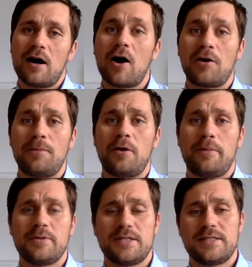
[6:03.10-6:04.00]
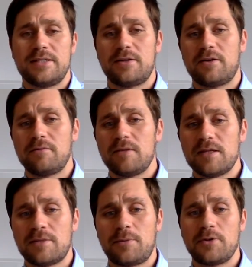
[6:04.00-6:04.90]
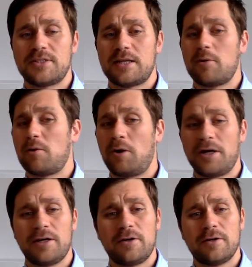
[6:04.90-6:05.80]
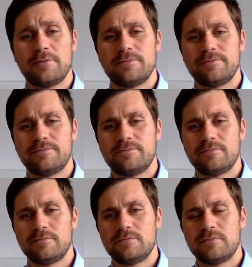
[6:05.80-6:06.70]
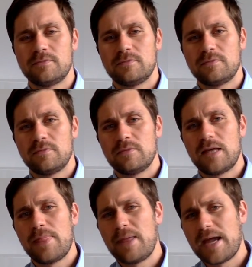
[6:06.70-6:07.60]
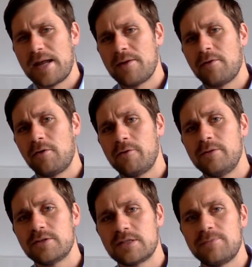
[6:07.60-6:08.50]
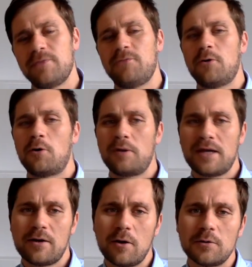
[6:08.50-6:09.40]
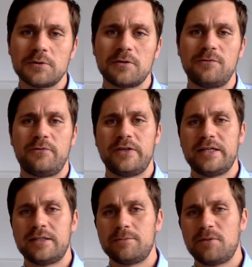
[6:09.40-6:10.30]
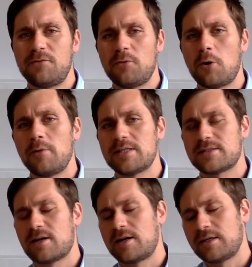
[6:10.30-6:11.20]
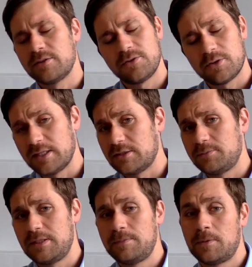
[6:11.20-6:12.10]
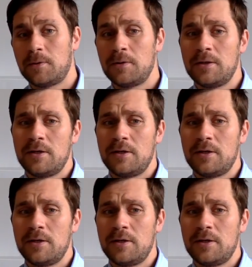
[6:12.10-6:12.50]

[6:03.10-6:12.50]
our purposes in the project that we're working on? And then, obviously, before we go to the field, before we start talking to people,